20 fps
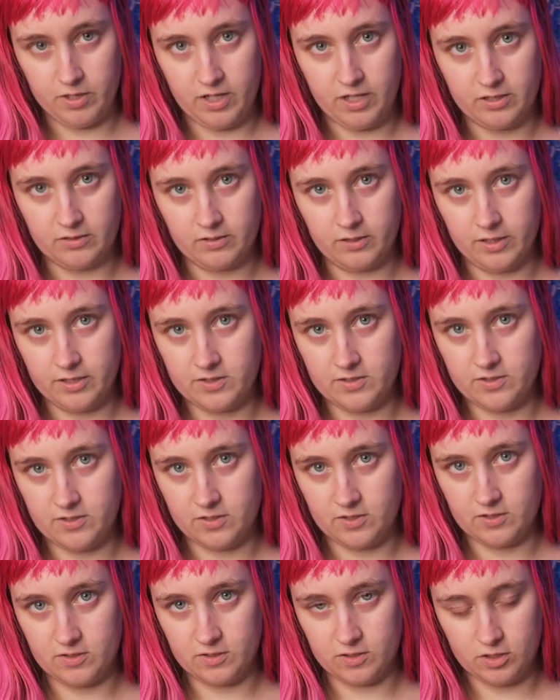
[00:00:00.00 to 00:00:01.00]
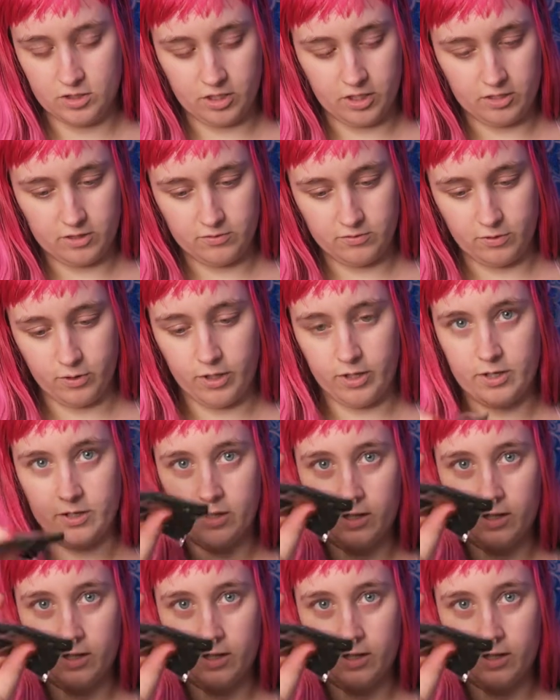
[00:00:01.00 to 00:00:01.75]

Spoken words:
paid, like, six and change for.